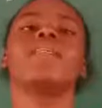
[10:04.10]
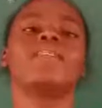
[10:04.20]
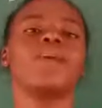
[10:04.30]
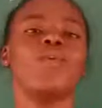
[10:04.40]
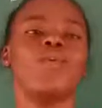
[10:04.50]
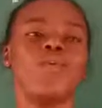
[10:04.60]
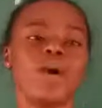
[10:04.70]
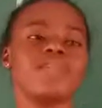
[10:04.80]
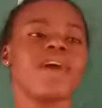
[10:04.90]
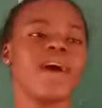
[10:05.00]
Then
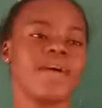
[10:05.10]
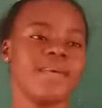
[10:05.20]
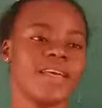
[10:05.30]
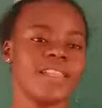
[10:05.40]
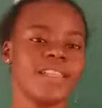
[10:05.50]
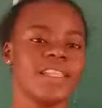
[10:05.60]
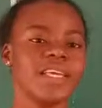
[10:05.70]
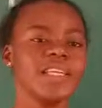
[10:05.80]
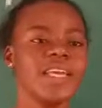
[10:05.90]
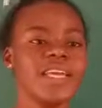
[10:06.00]
water.
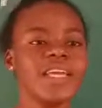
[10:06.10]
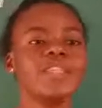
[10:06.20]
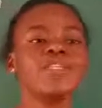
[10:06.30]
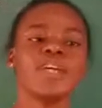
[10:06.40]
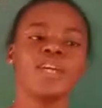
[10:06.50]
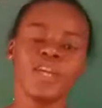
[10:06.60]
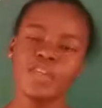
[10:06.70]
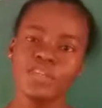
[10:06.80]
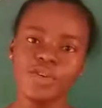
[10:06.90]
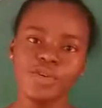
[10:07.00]
They
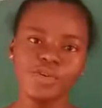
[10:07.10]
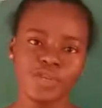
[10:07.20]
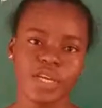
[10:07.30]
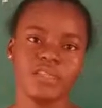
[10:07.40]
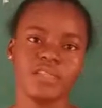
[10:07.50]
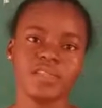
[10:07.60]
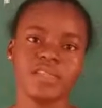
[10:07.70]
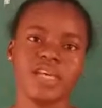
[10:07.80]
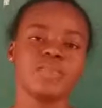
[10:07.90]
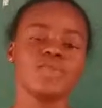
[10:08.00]
need
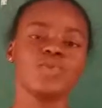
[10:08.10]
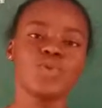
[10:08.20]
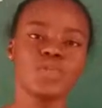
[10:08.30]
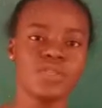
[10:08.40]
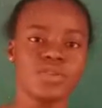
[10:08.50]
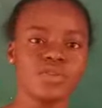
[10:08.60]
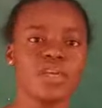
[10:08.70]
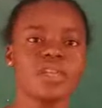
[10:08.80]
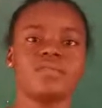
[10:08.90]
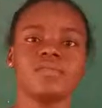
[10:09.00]
nutrients, that is good
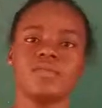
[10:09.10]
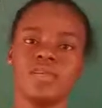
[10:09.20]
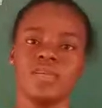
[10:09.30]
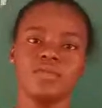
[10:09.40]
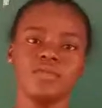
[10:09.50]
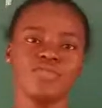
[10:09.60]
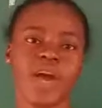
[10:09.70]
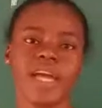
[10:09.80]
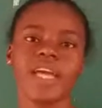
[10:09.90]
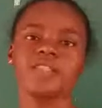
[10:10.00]
nutrients, into
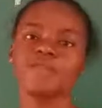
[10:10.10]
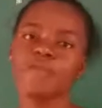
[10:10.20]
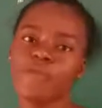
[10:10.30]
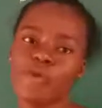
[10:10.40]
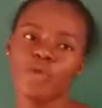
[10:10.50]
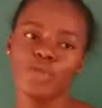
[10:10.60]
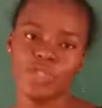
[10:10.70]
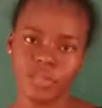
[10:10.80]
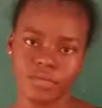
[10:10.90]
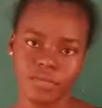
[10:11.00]
bracket food.